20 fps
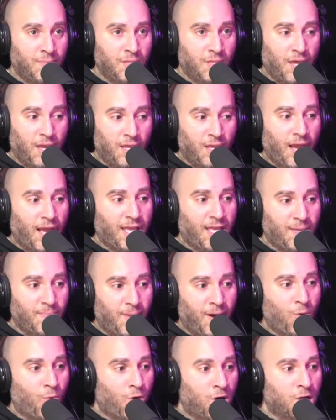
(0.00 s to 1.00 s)
like I get
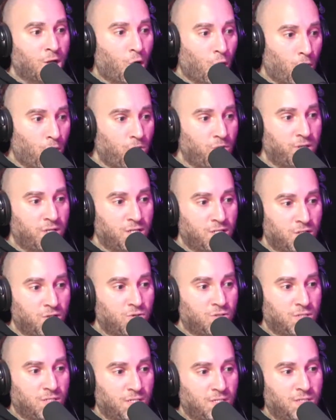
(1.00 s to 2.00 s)
my one cold, and it's
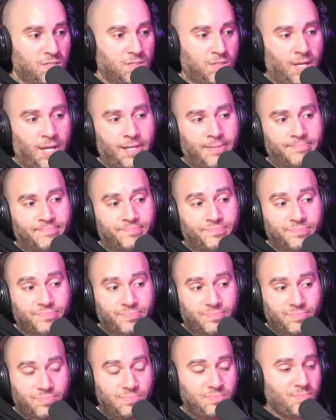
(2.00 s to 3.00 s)
usually at this time.
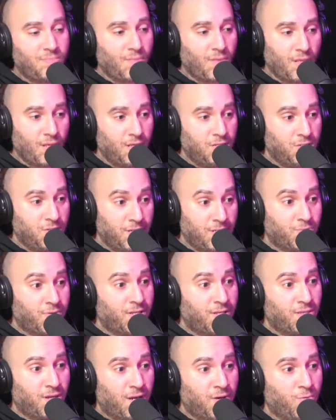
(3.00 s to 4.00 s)
So that's what I
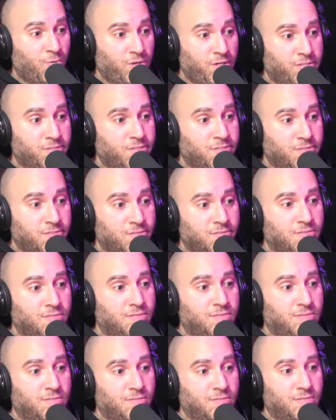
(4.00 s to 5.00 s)
thought it was.
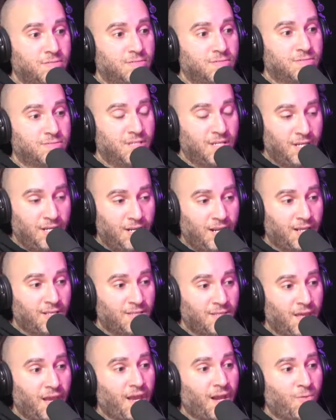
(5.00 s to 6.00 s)
Then the next
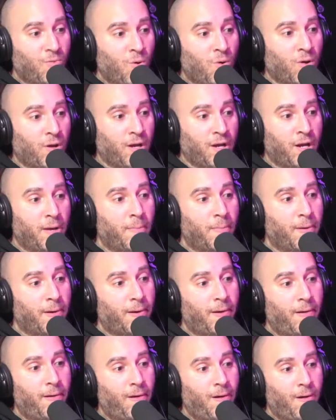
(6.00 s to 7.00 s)
day I woke up.
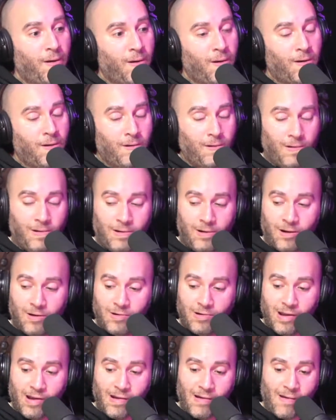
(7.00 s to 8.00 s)
I was
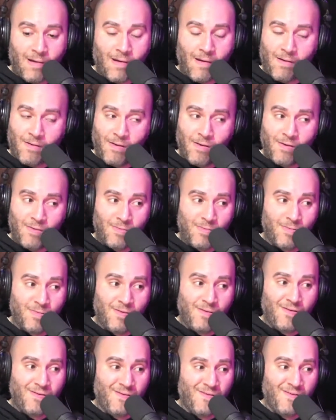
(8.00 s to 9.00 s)
like, oh,
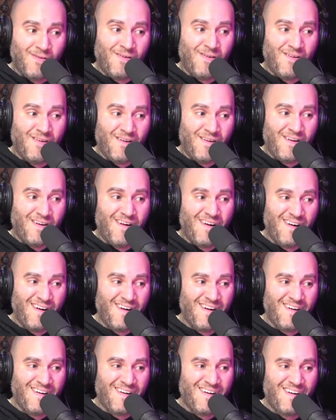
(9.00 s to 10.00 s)

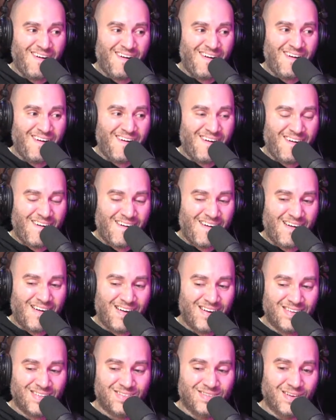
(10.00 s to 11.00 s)
no.
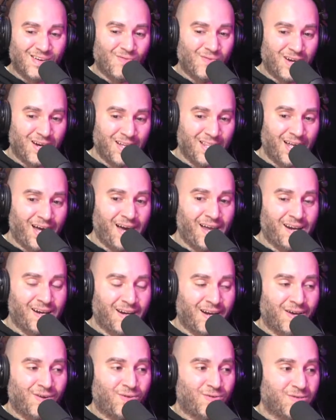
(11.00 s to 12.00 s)
So I went online and
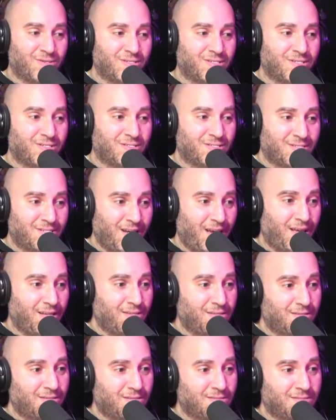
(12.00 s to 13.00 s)
I ordered a
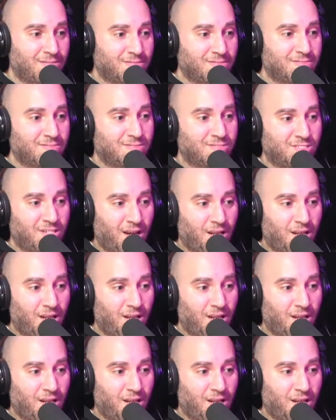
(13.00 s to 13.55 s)
test. Shout out